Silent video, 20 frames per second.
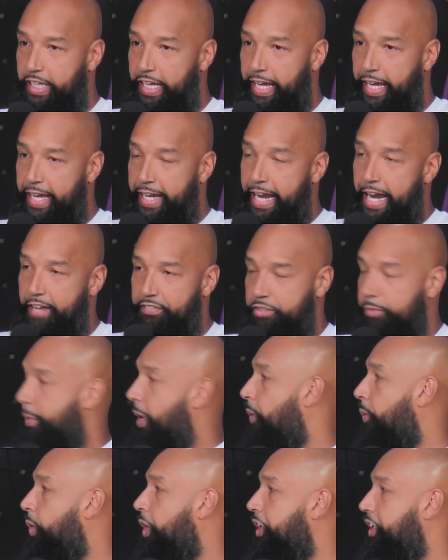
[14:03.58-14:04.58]
and after my
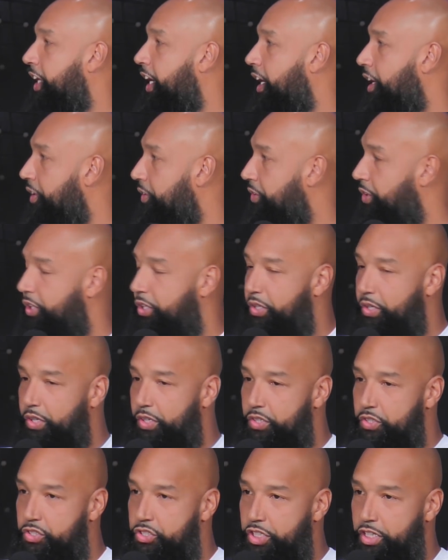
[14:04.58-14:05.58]
workout,
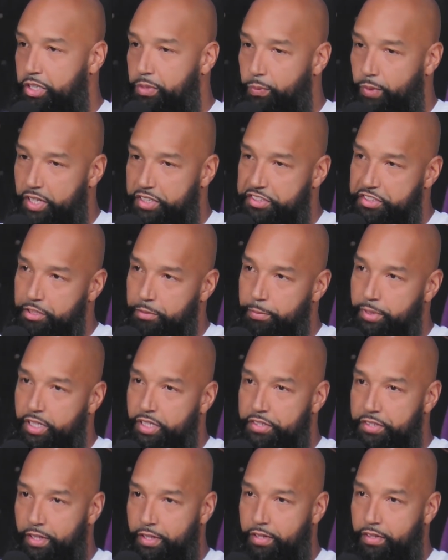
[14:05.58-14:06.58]
Jerry West took me to
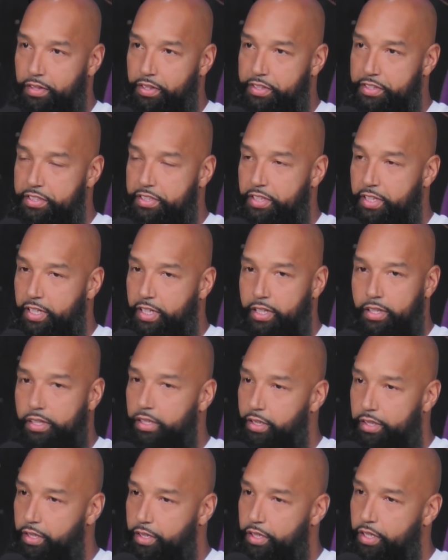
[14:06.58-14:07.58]
dinner and he said,
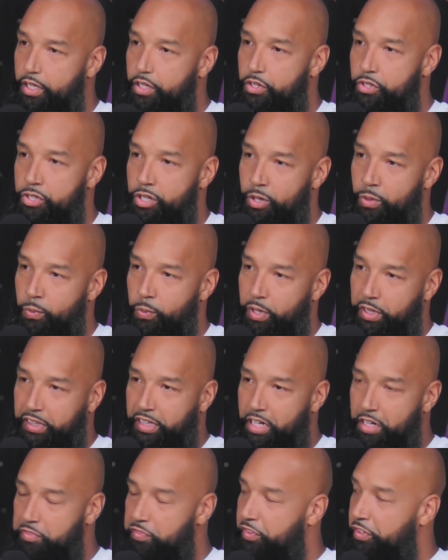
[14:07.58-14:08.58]
don't work
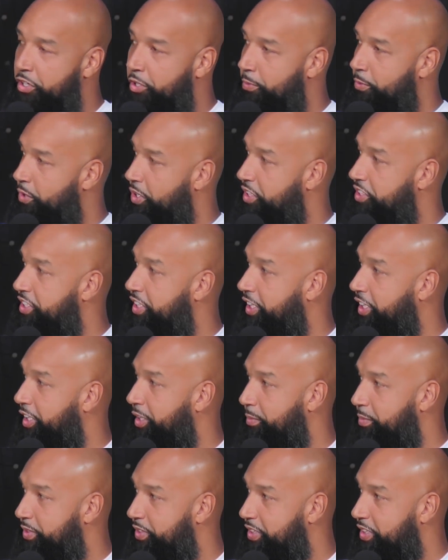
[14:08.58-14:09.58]
out for no more teams.